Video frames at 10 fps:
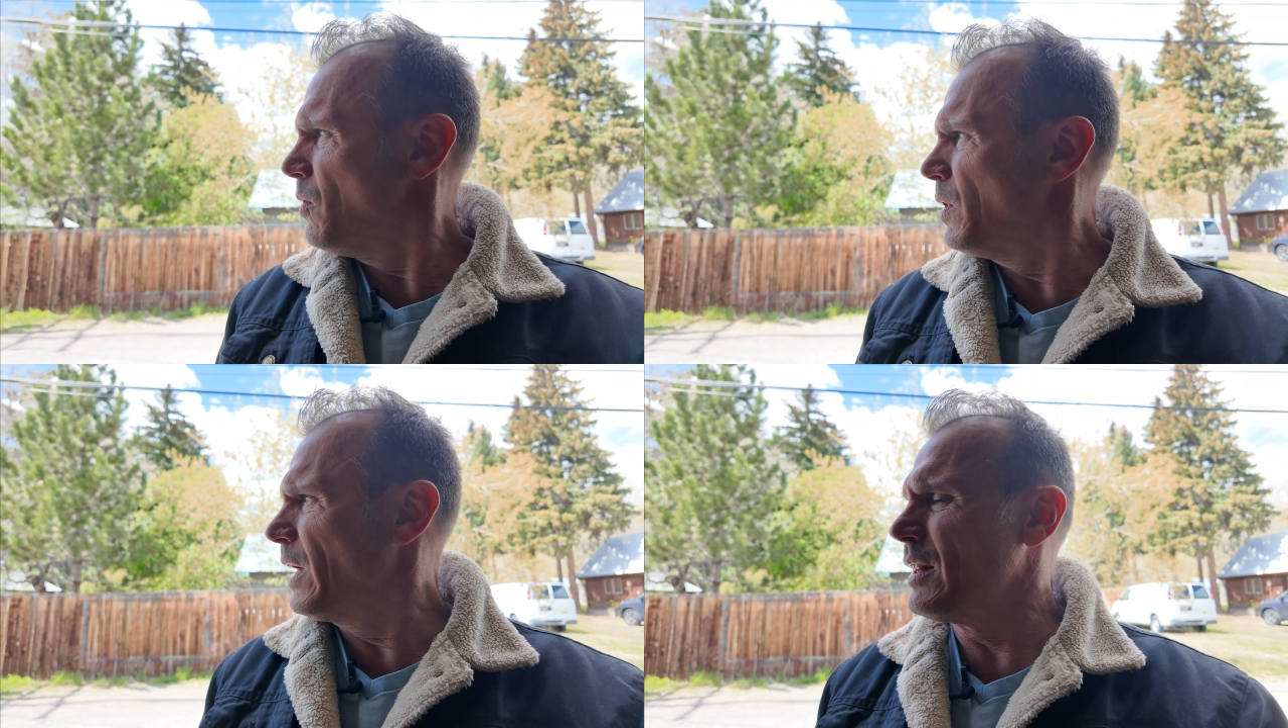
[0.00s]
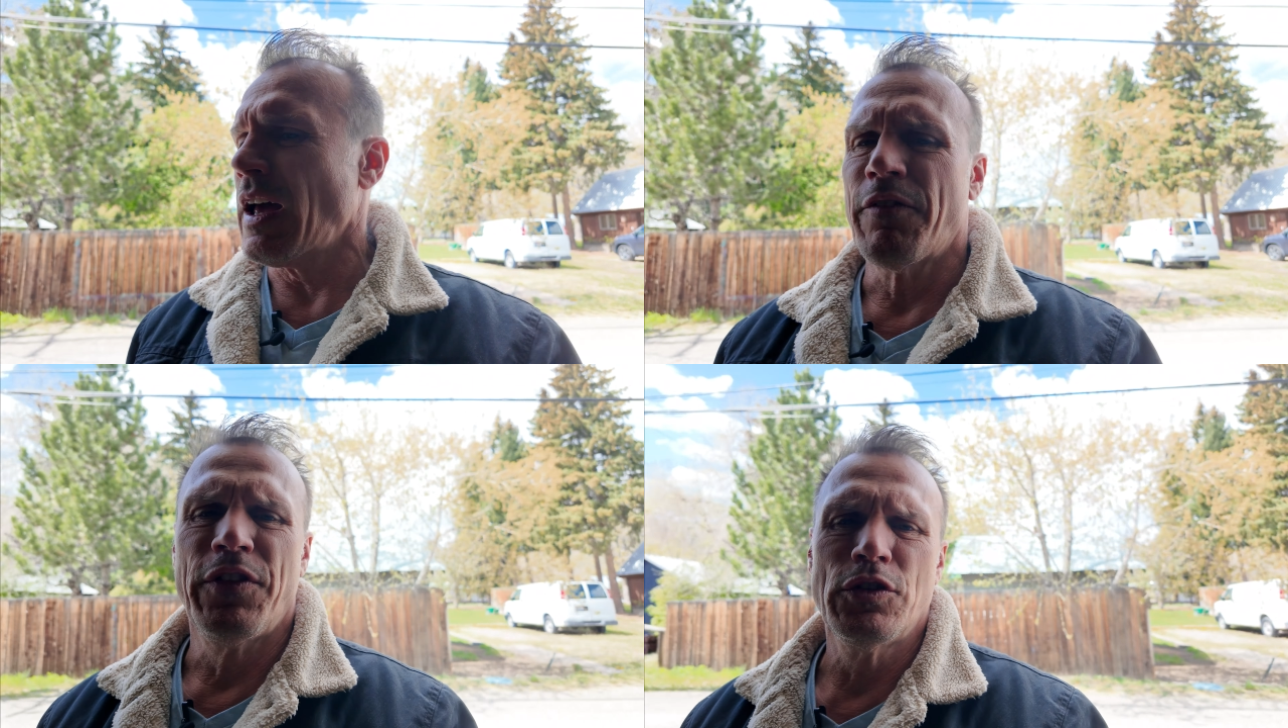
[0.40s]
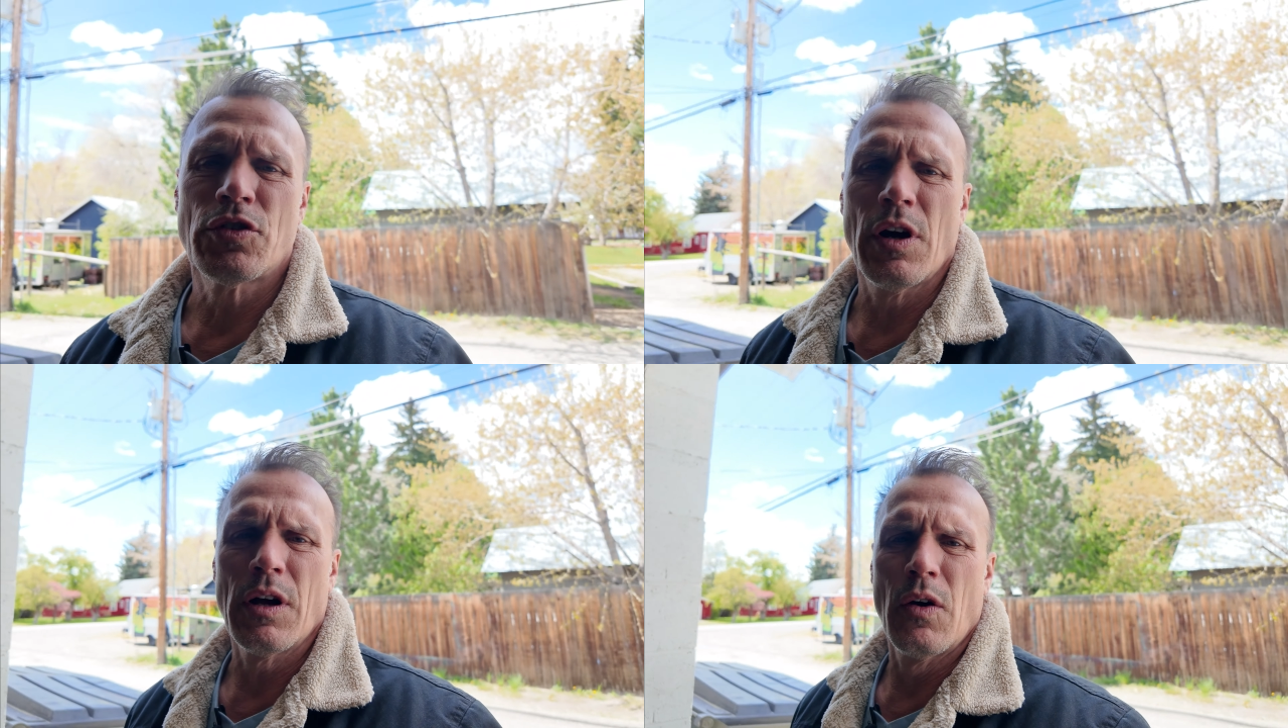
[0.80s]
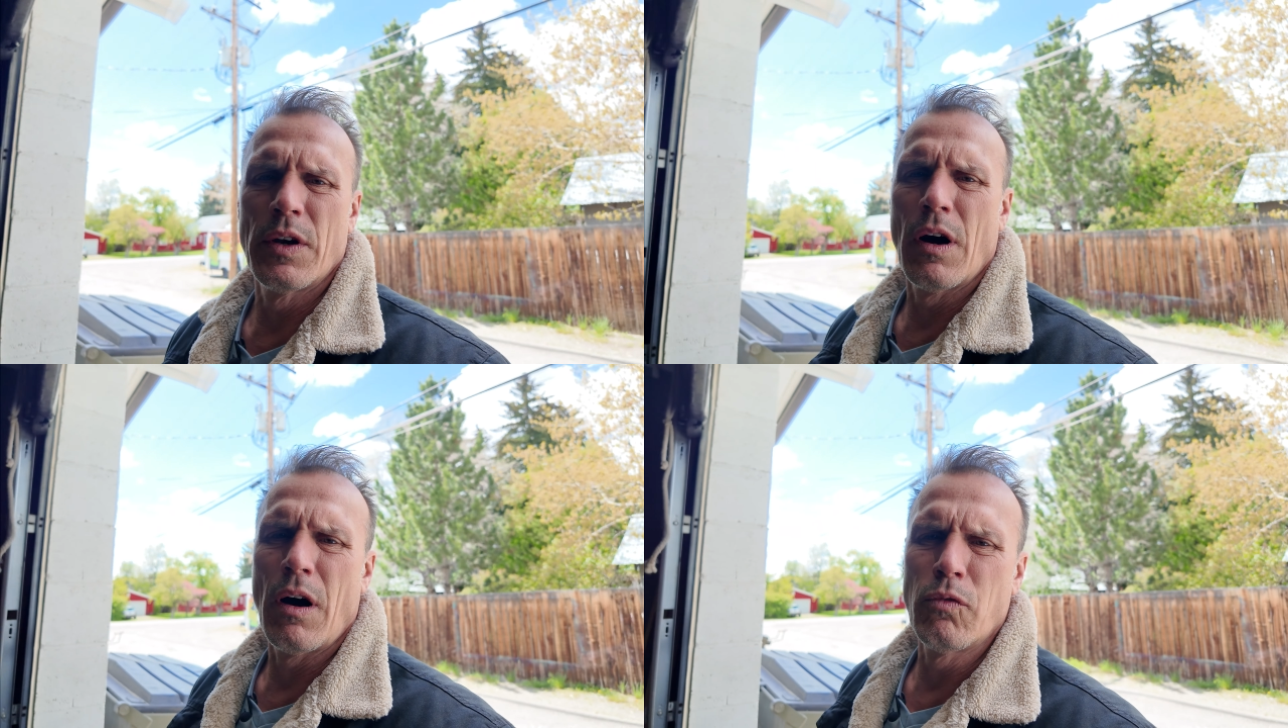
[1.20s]
When I get that food truck
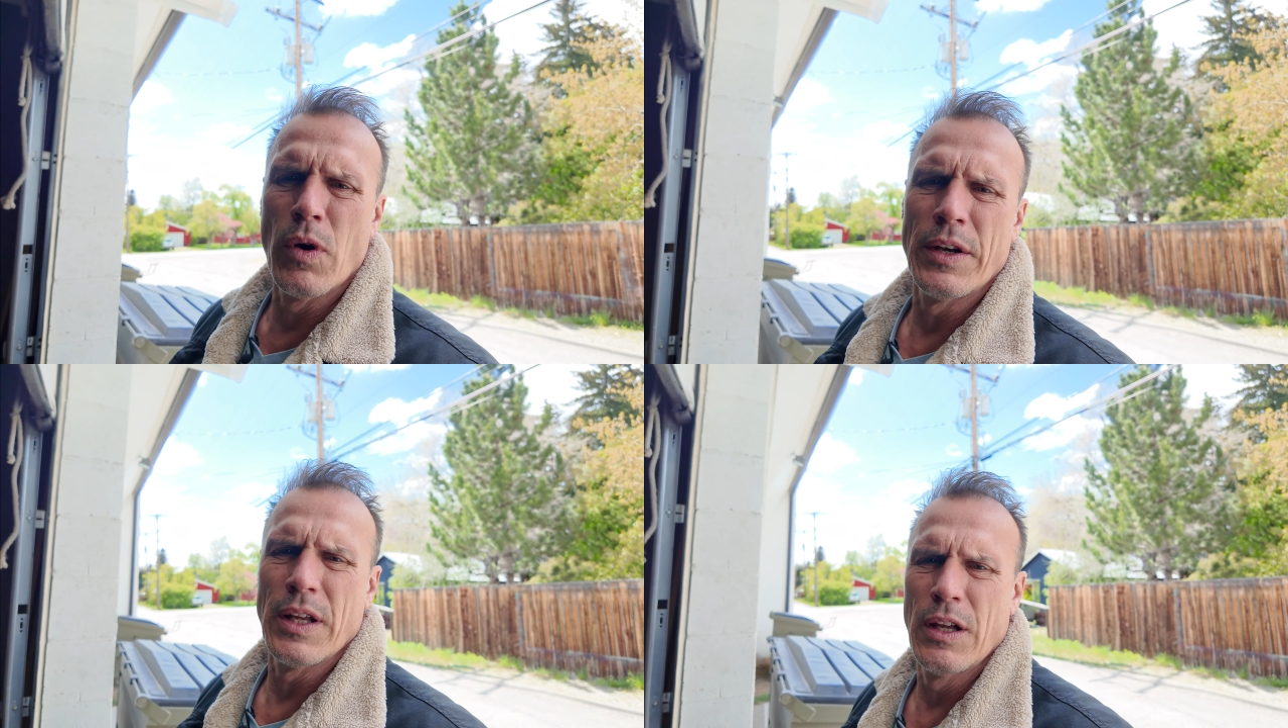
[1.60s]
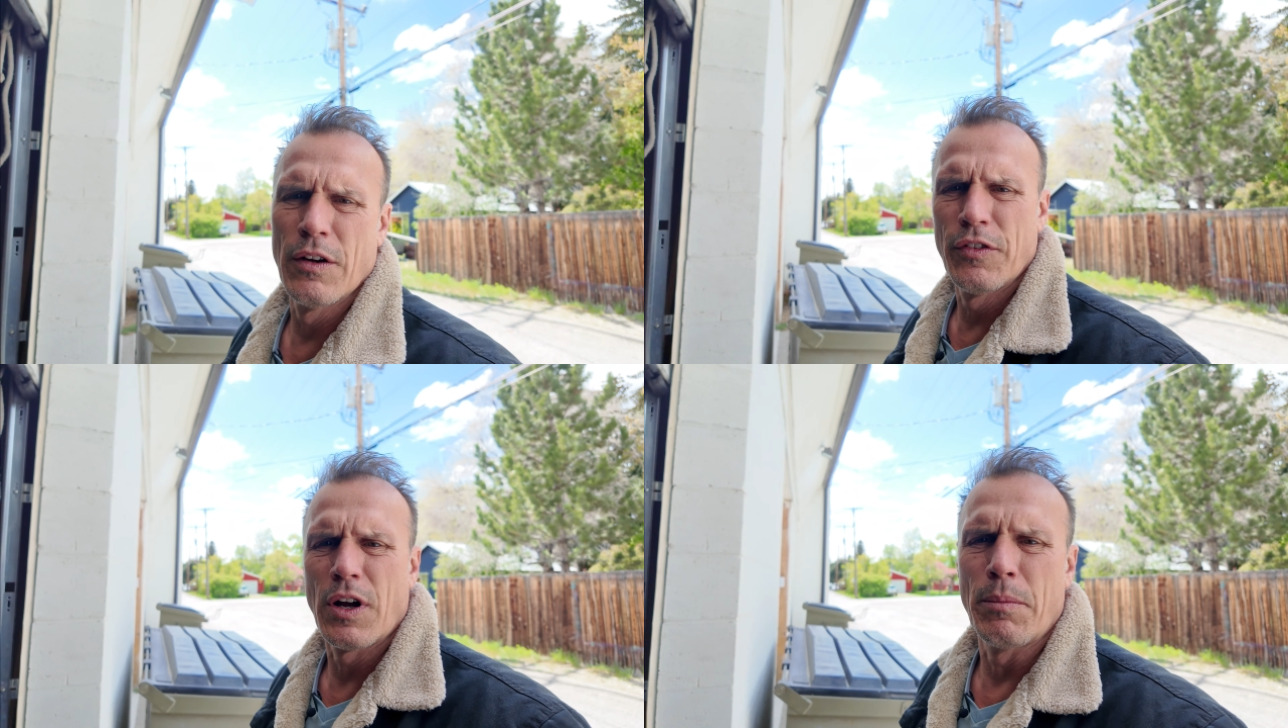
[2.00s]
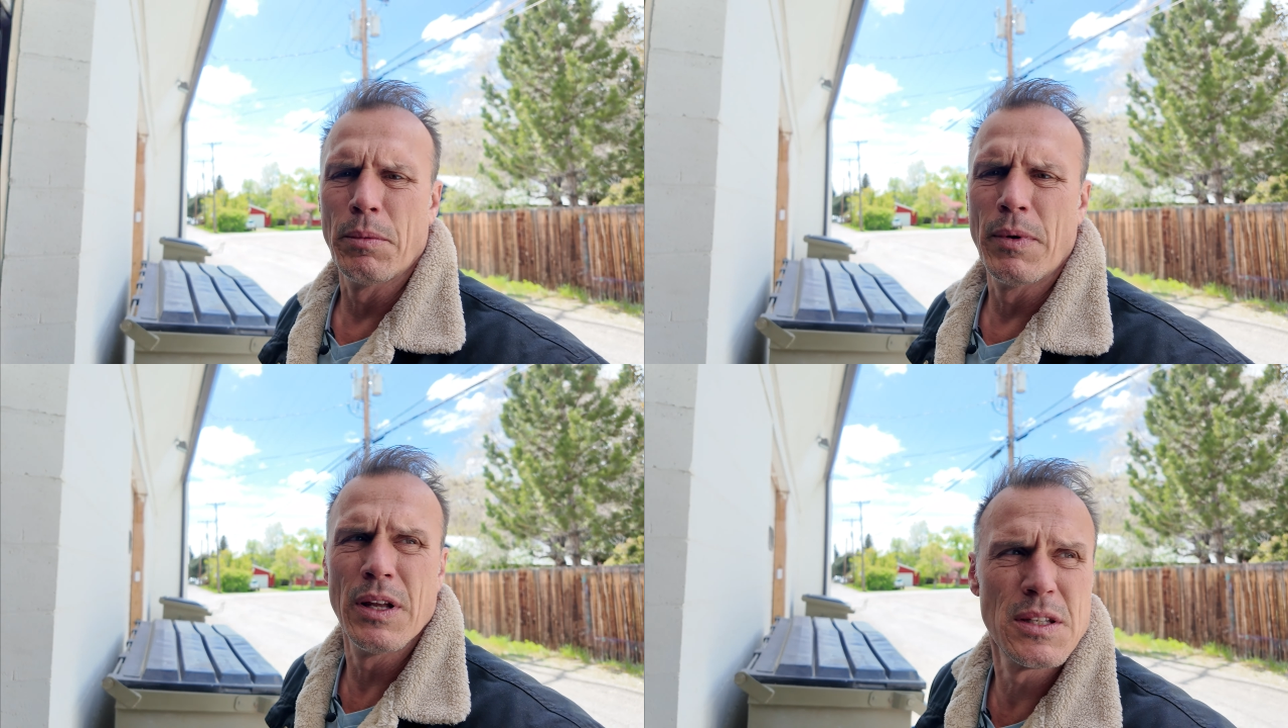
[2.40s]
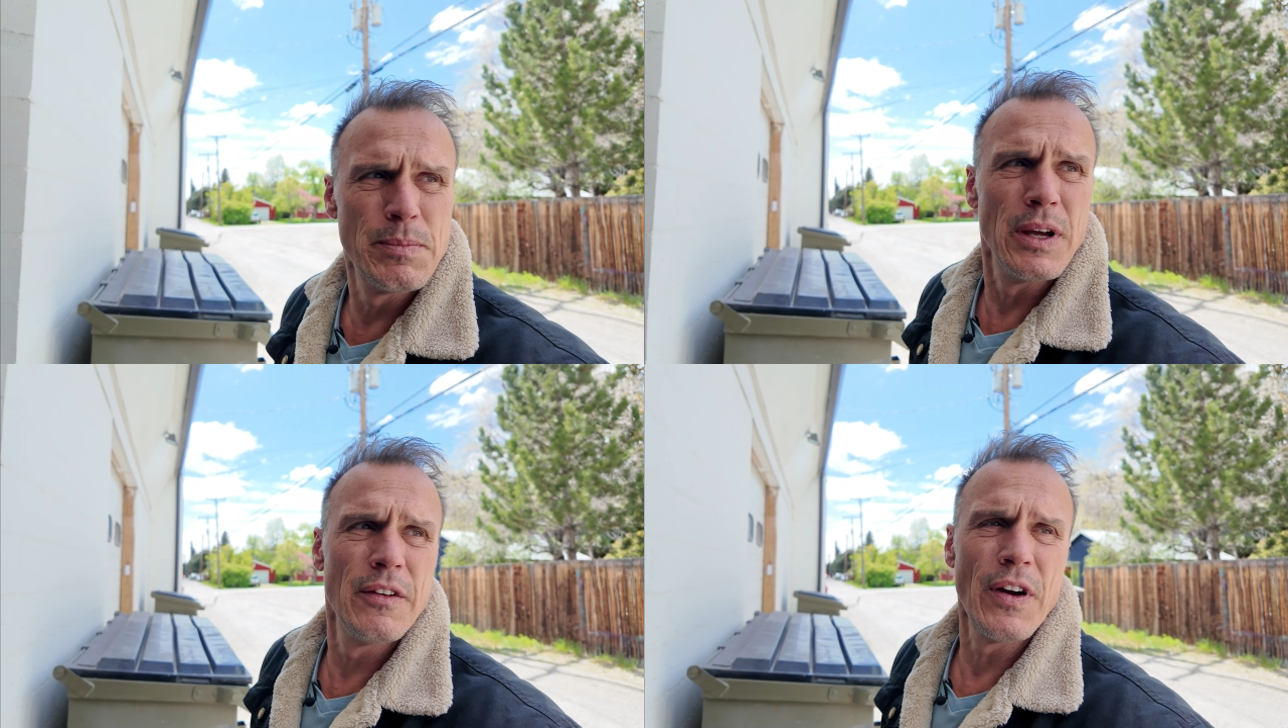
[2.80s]
going, I'll run it here for a couple months,
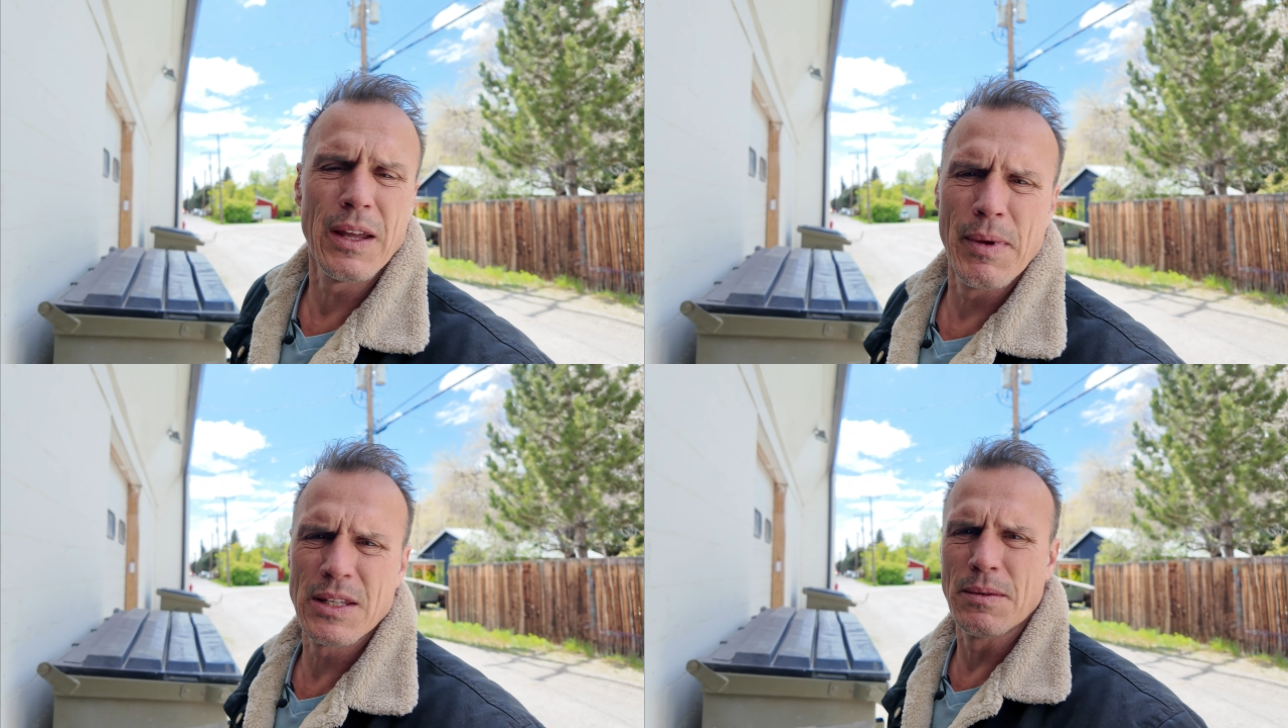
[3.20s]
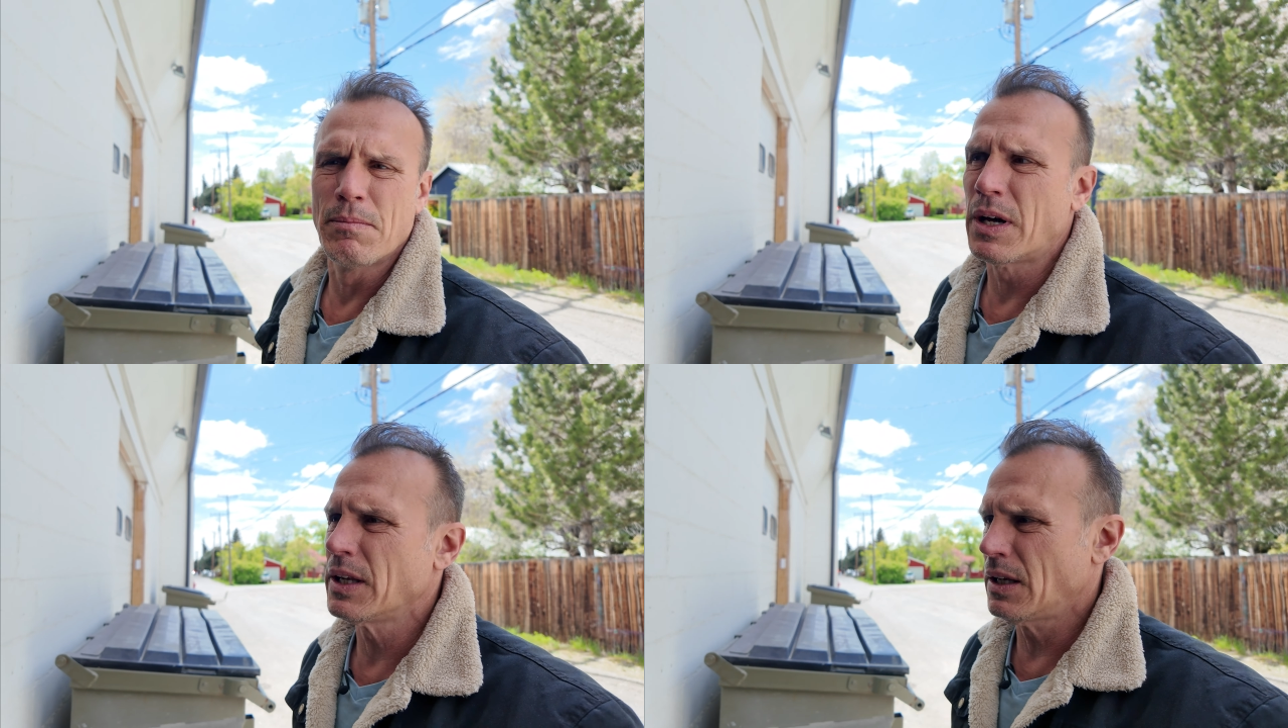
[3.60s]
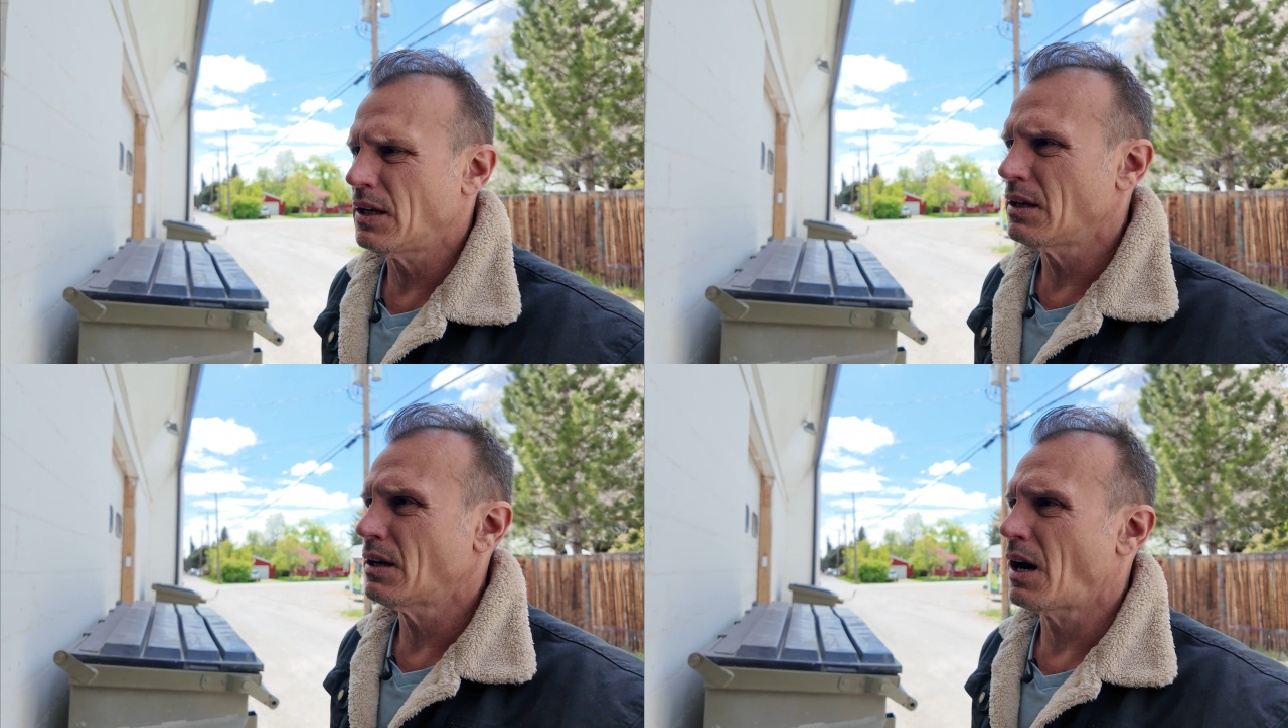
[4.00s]
but if I can make some money,